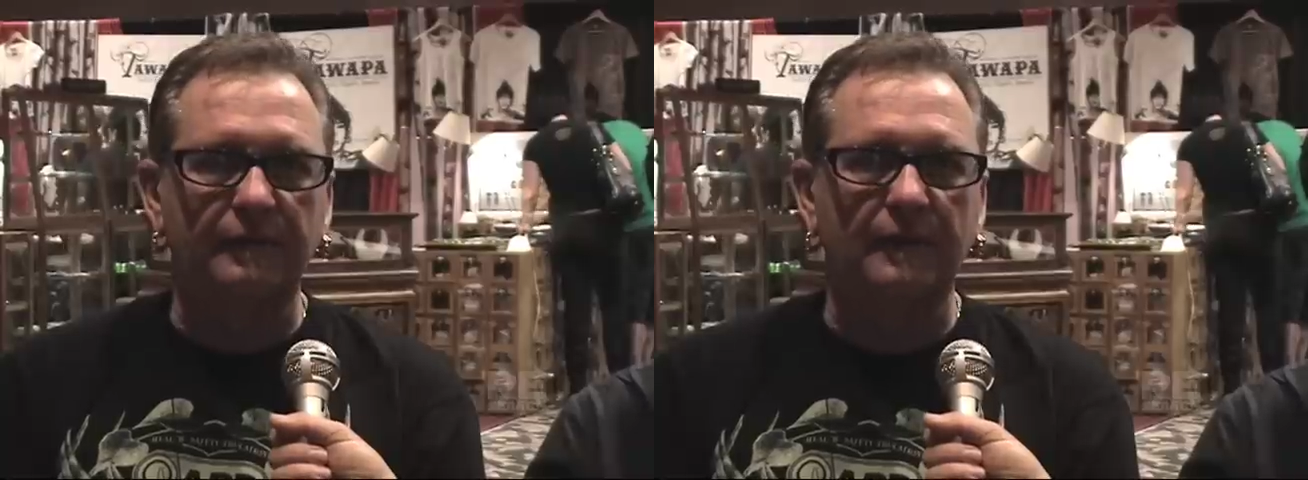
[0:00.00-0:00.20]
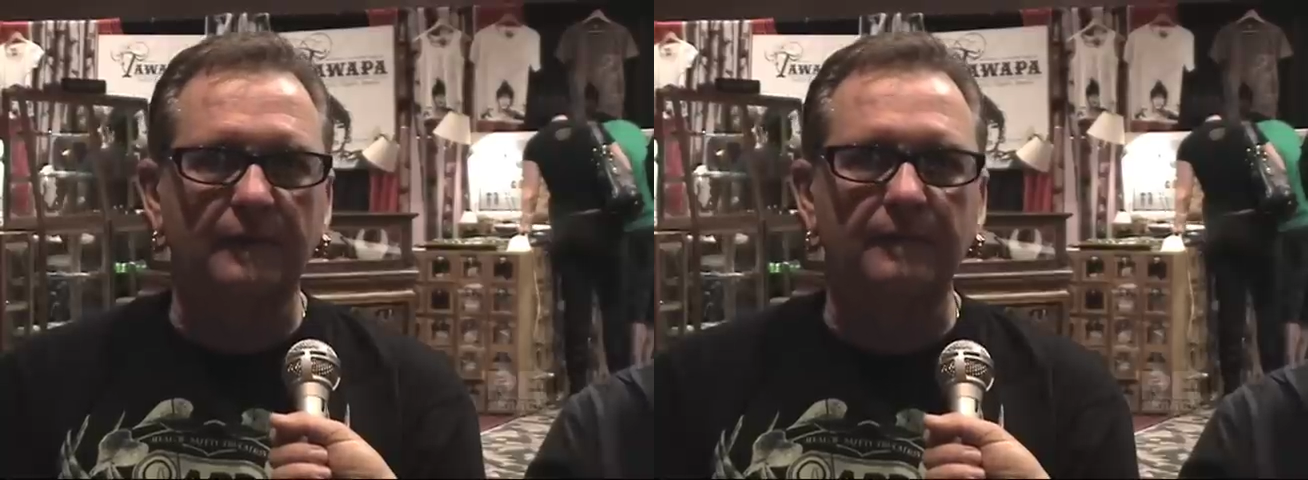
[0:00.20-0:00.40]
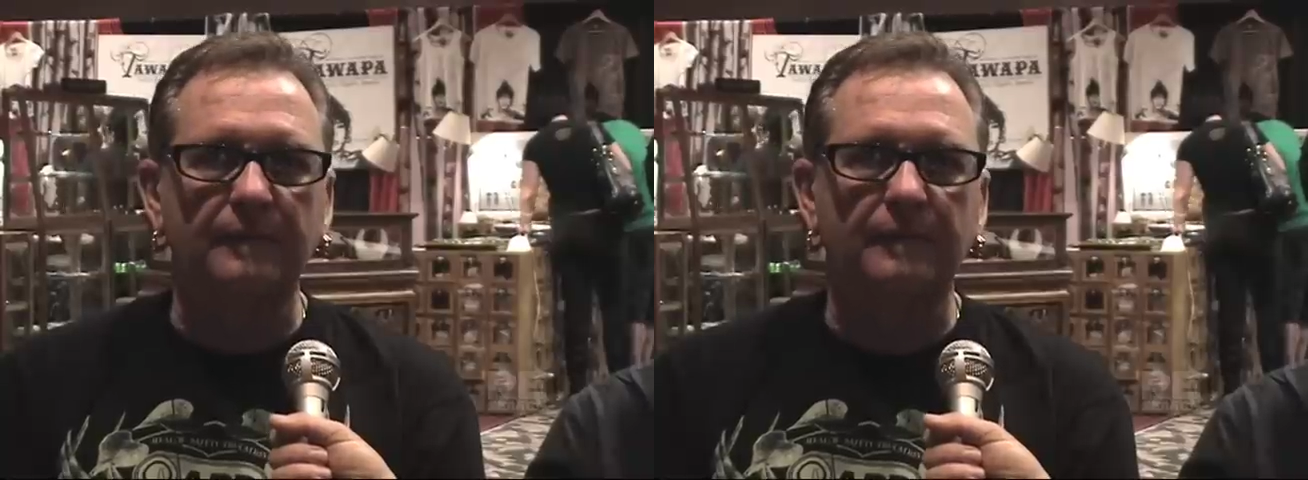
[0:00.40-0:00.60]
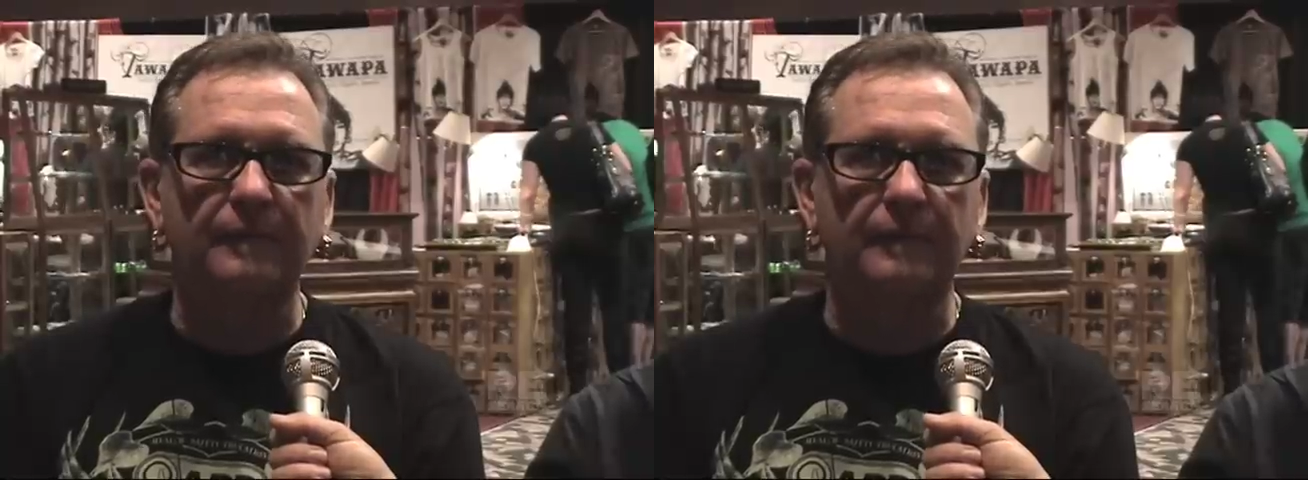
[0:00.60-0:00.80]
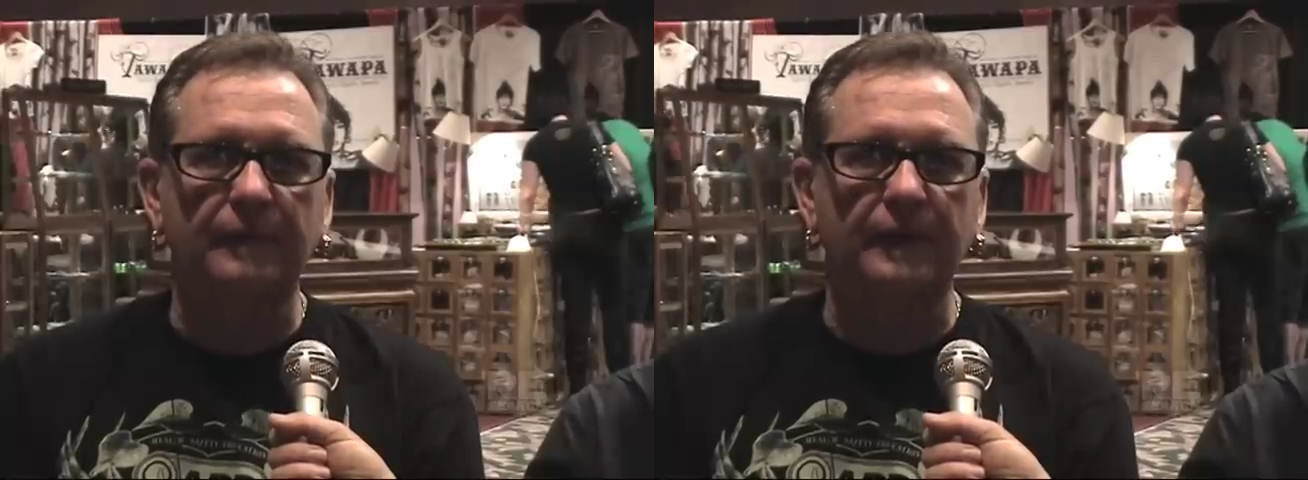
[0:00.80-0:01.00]
for them.
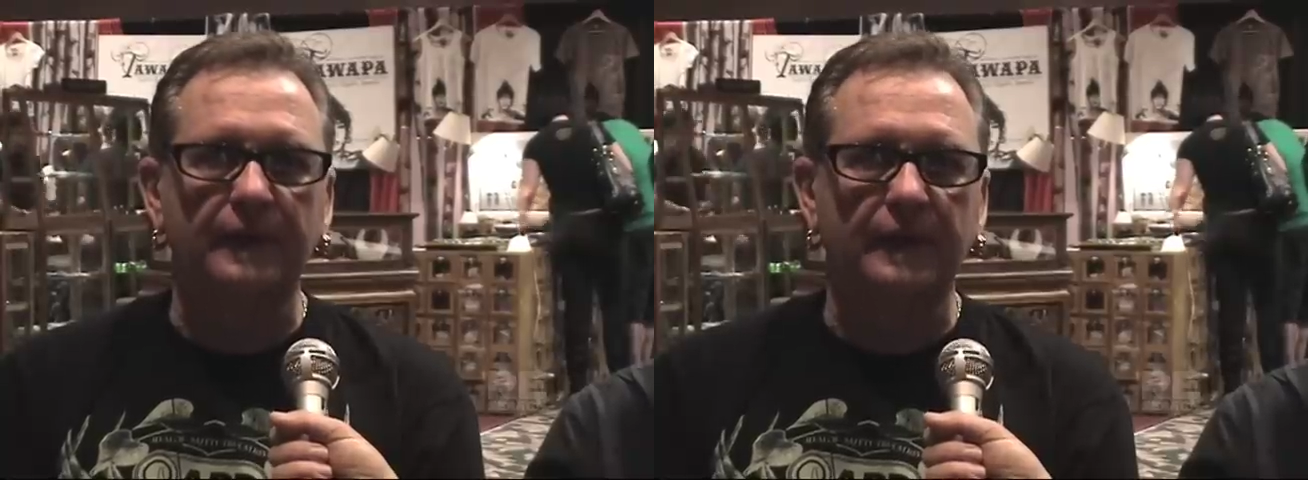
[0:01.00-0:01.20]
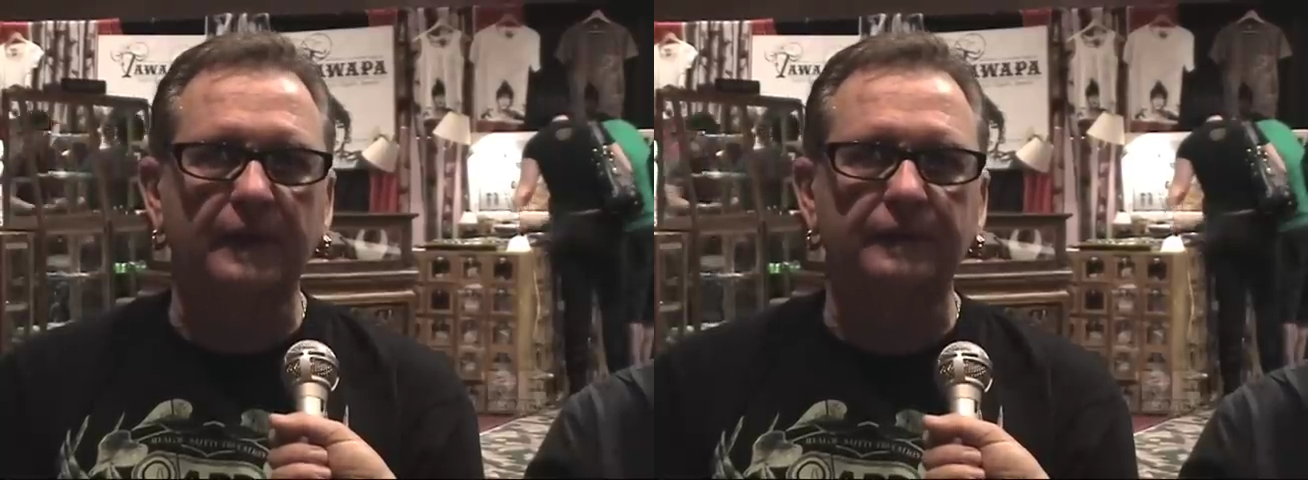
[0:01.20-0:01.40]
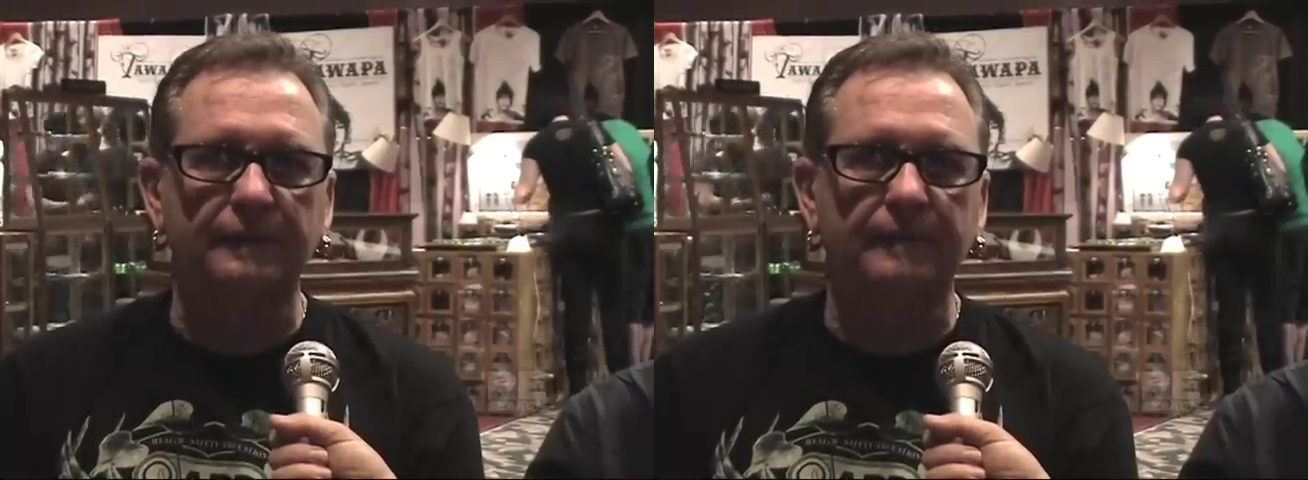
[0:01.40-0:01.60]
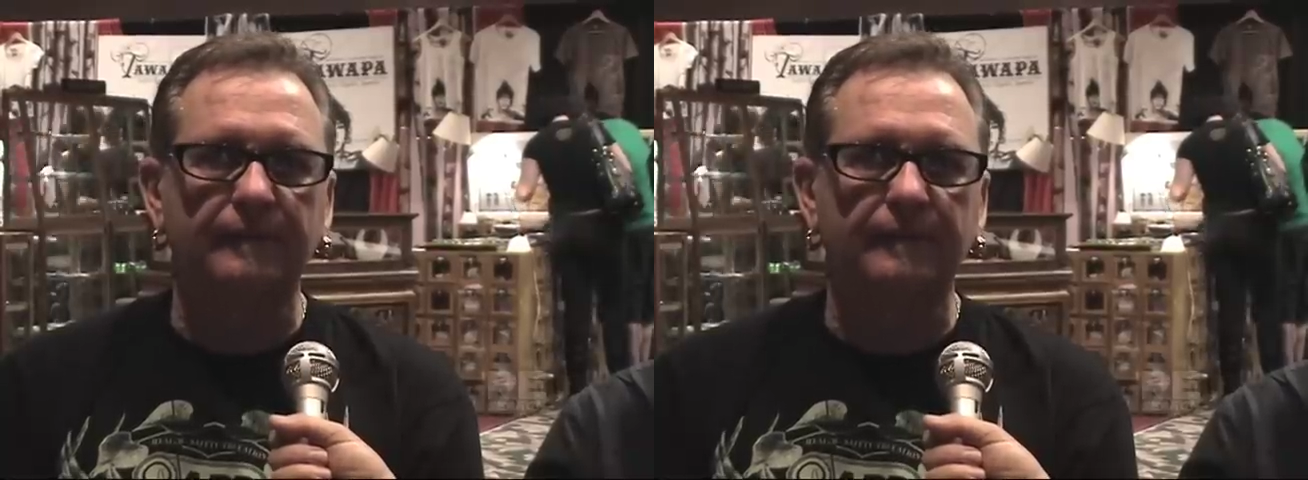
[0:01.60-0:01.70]
Really nice.